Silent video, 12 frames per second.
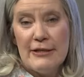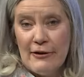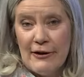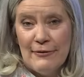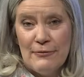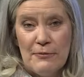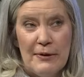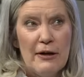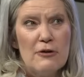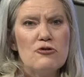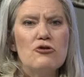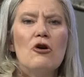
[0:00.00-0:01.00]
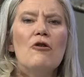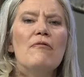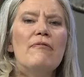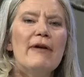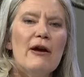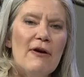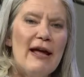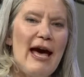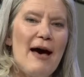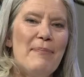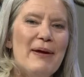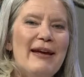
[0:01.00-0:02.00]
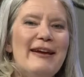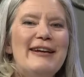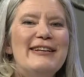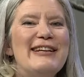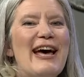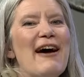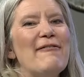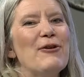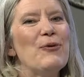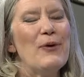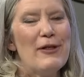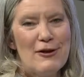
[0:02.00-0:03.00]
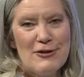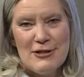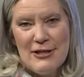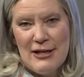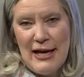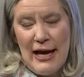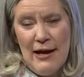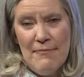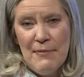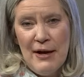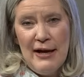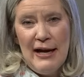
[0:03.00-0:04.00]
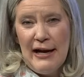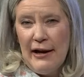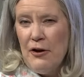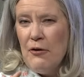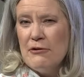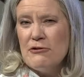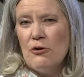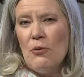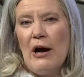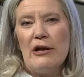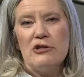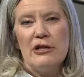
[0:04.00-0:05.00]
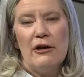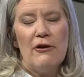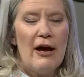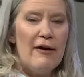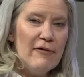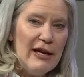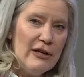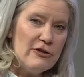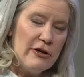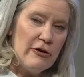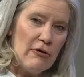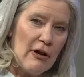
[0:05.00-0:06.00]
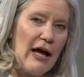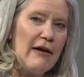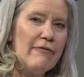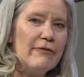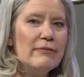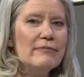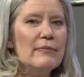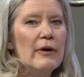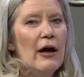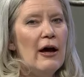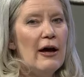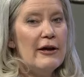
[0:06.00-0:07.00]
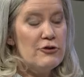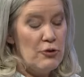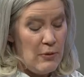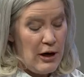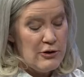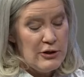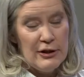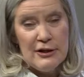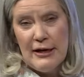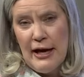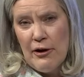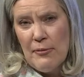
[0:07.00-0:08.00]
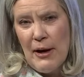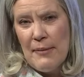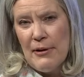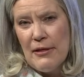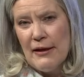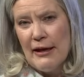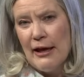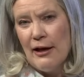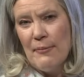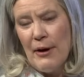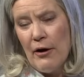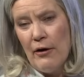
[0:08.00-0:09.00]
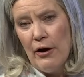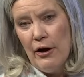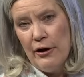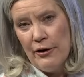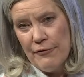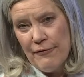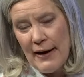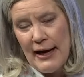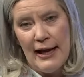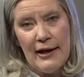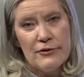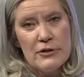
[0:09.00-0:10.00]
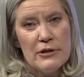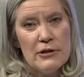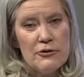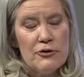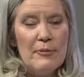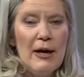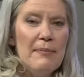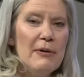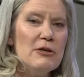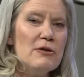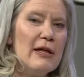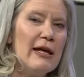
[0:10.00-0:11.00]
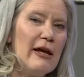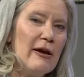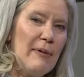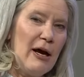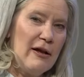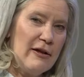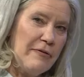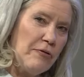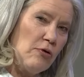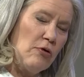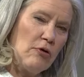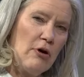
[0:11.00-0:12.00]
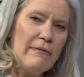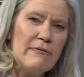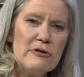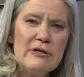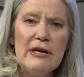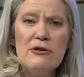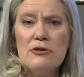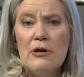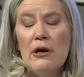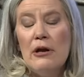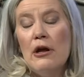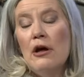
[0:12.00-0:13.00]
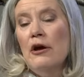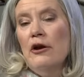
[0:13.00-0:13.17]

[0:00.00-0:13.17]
Sarah. We are so very happy to have you with us today. And I know as you're watching, you have needs in your life. As you're watching today, you might be thinking about your finances. You might be thinking about a difficult conversation.